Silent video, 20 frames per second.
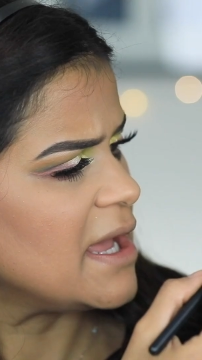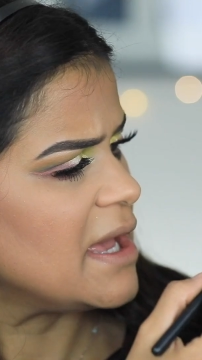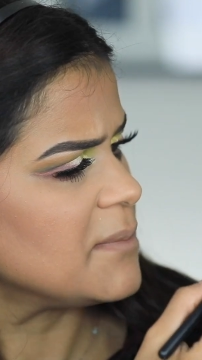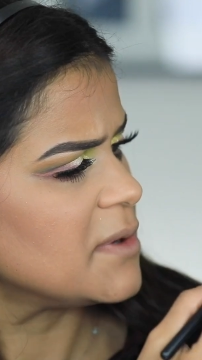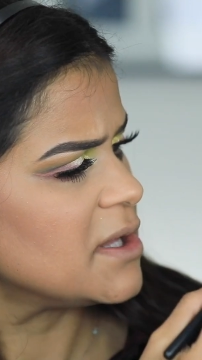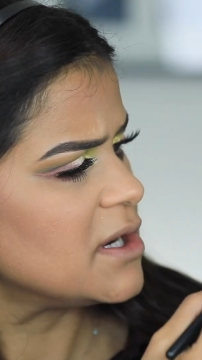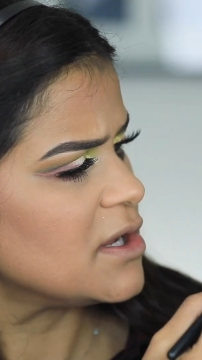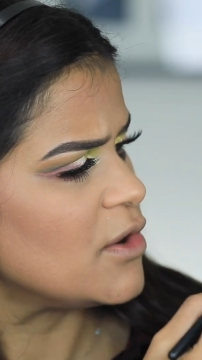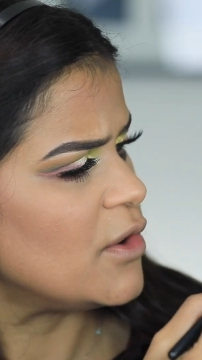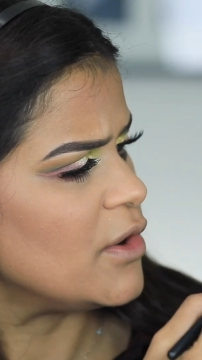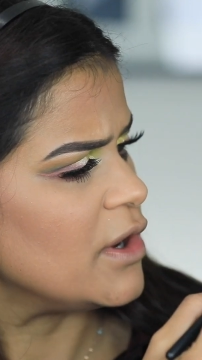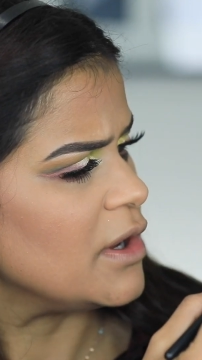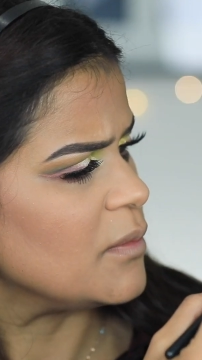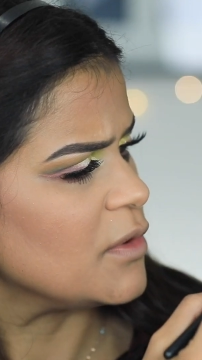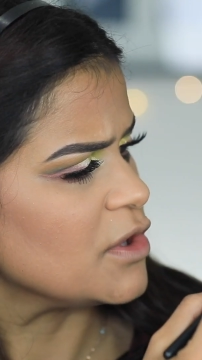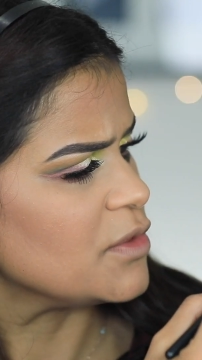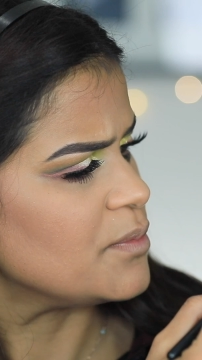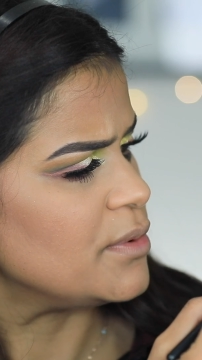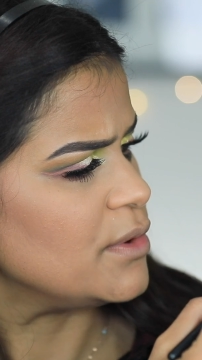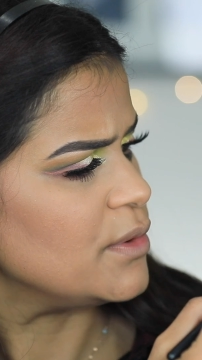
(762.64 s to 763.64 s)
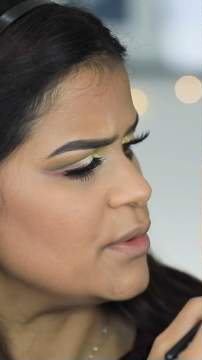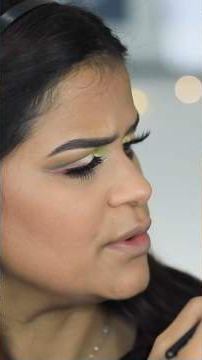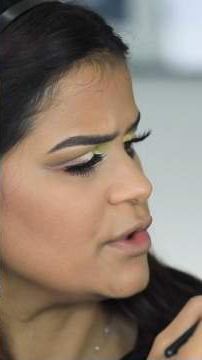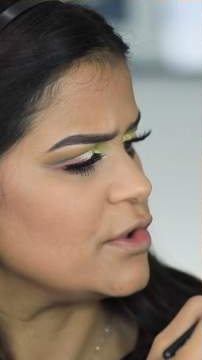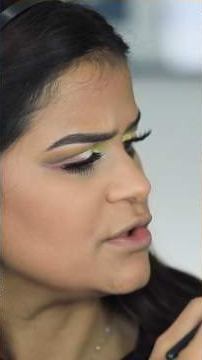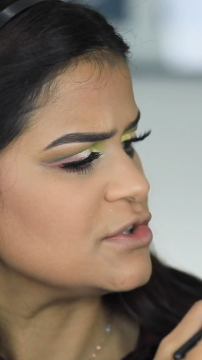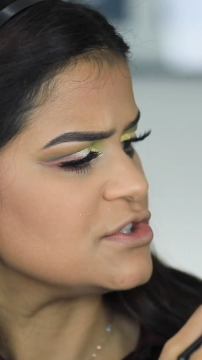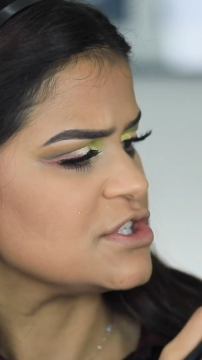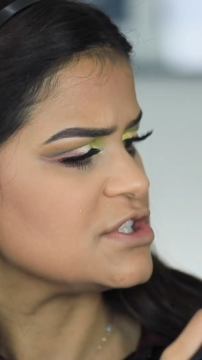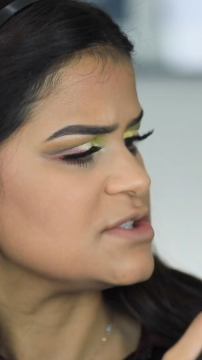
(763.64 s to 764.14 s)
I am going to go in with
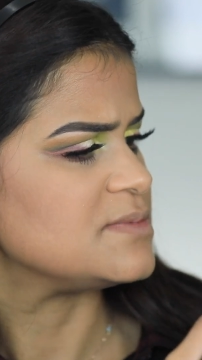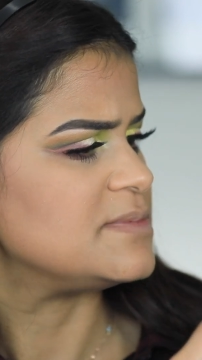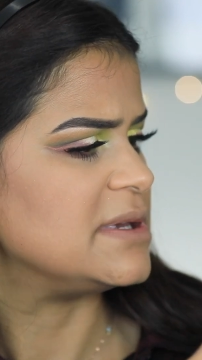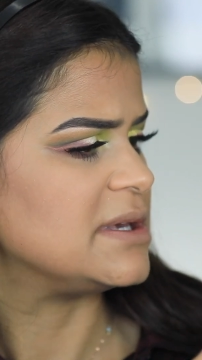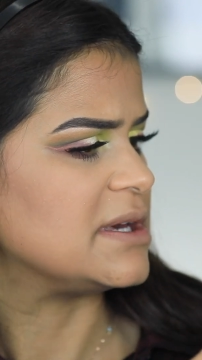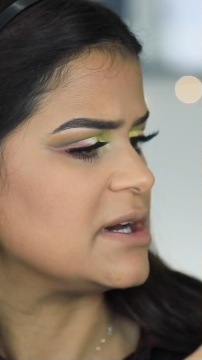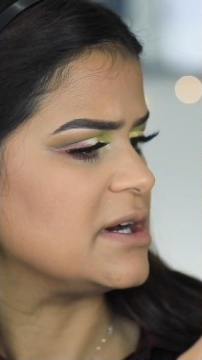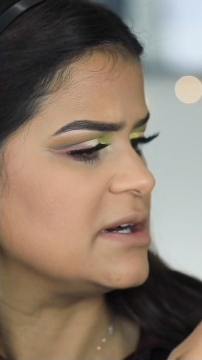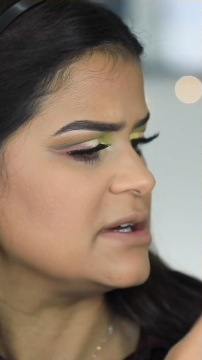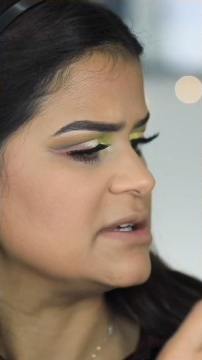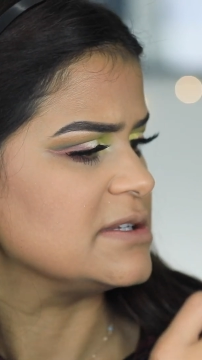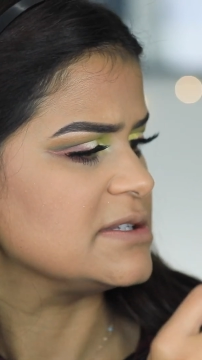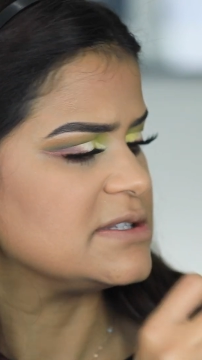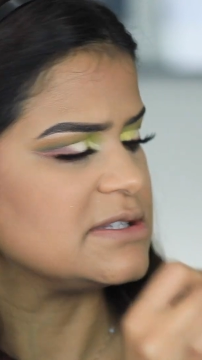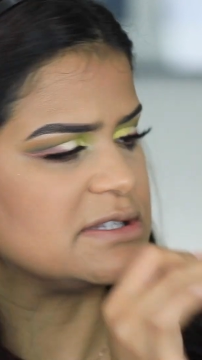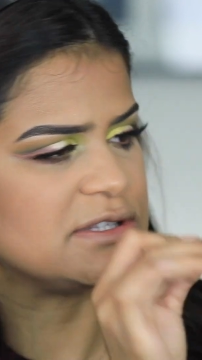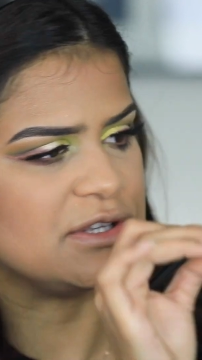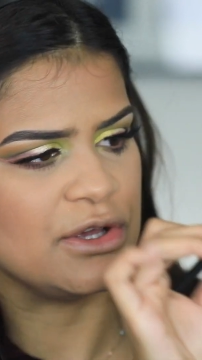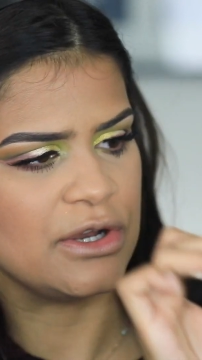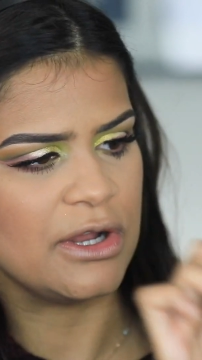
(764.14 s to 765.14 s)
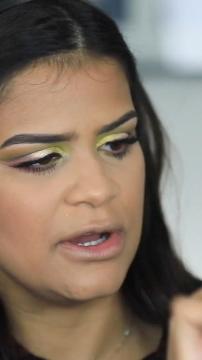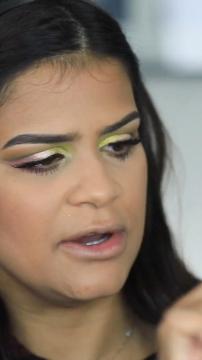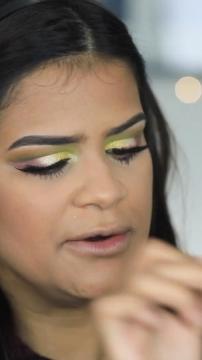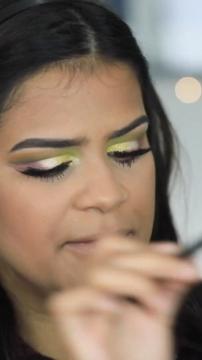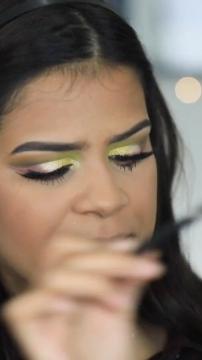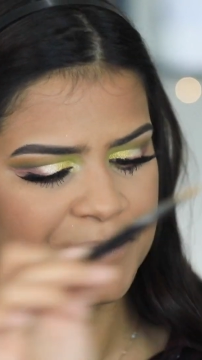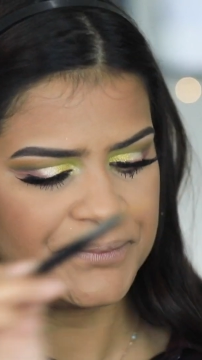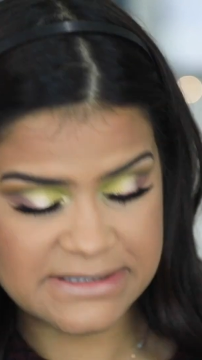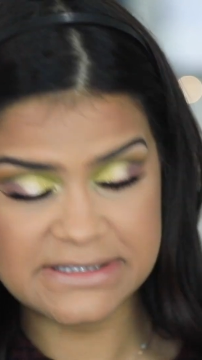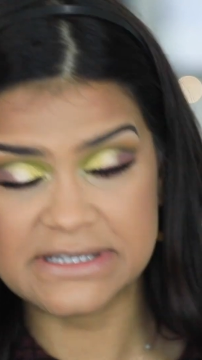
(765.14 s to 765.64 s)
Pluto just because, you
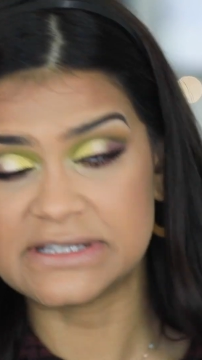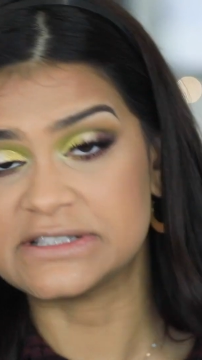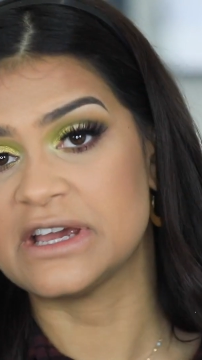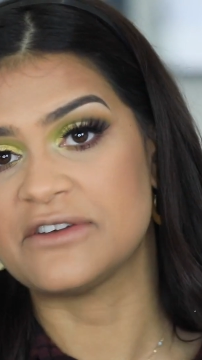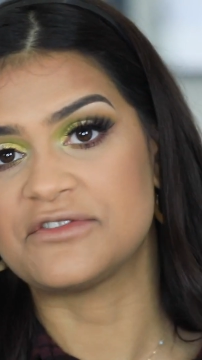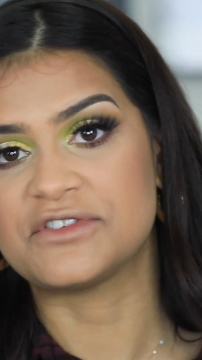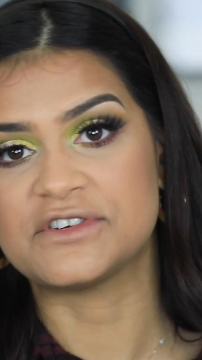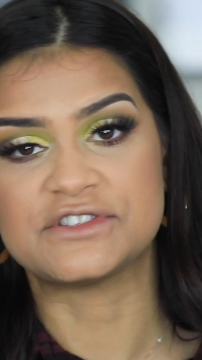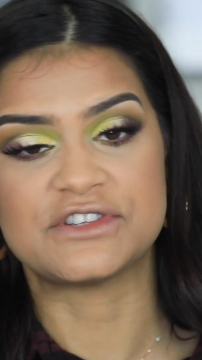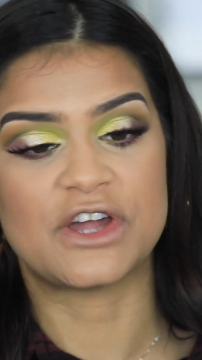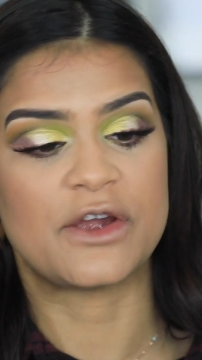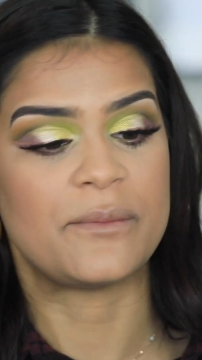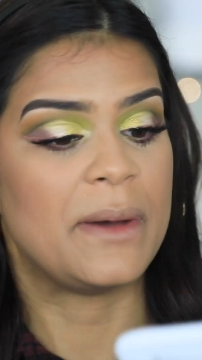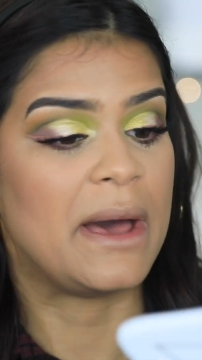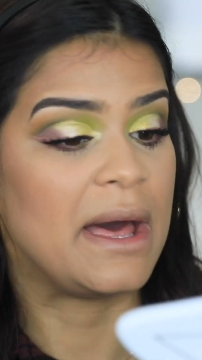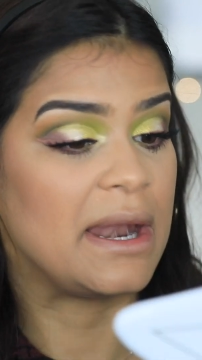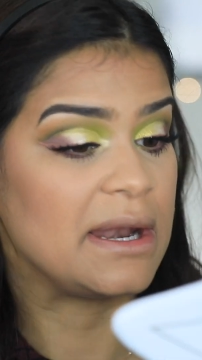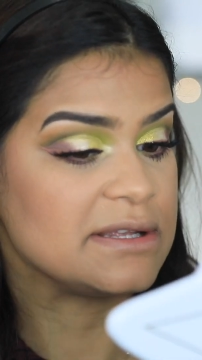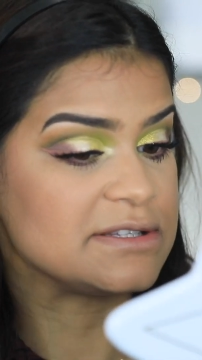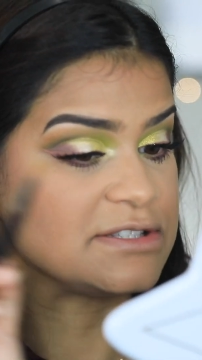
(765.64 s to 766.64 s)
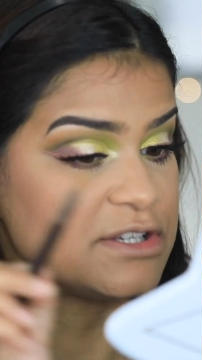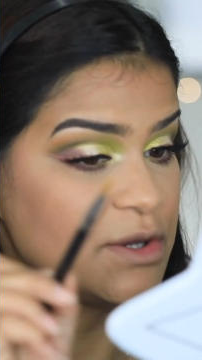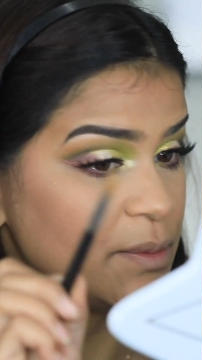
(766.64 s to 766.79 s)
know, it's a Jeffree Star palette.